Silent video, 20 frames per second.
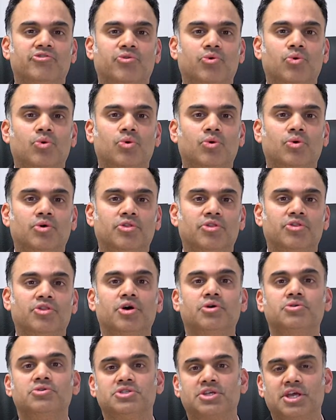For
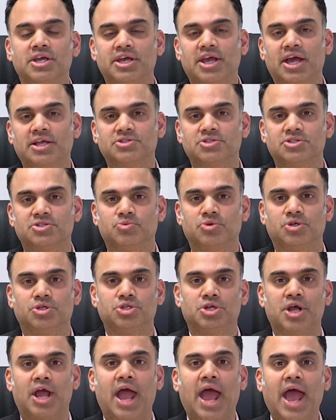those skin cancers
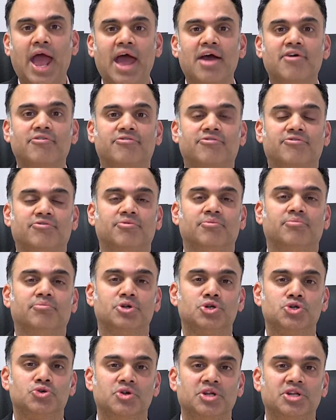which have
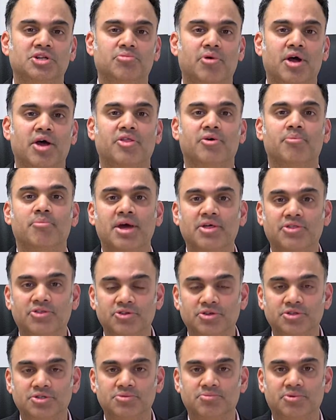been treated by other
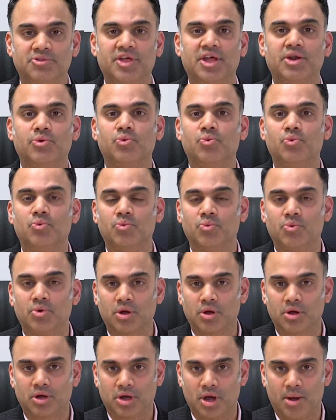methods but then
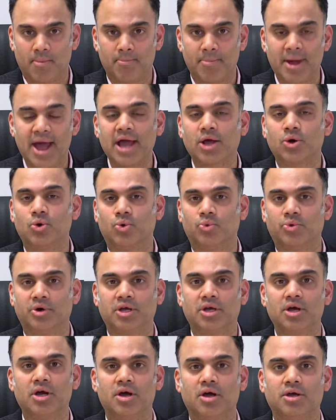come back or
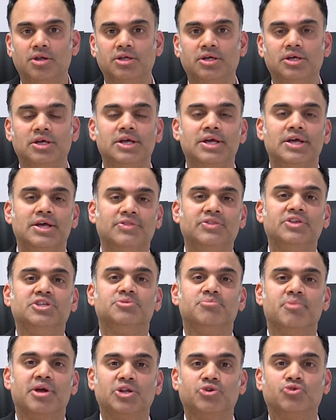recurred,
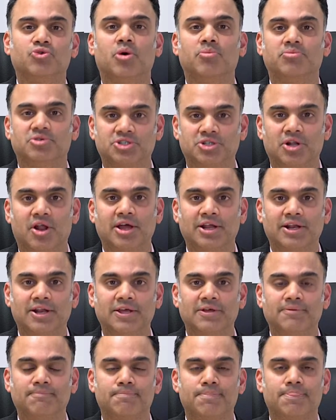this may drop
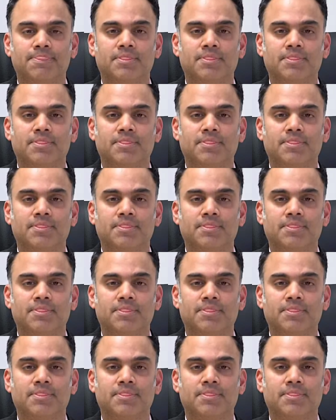slightly.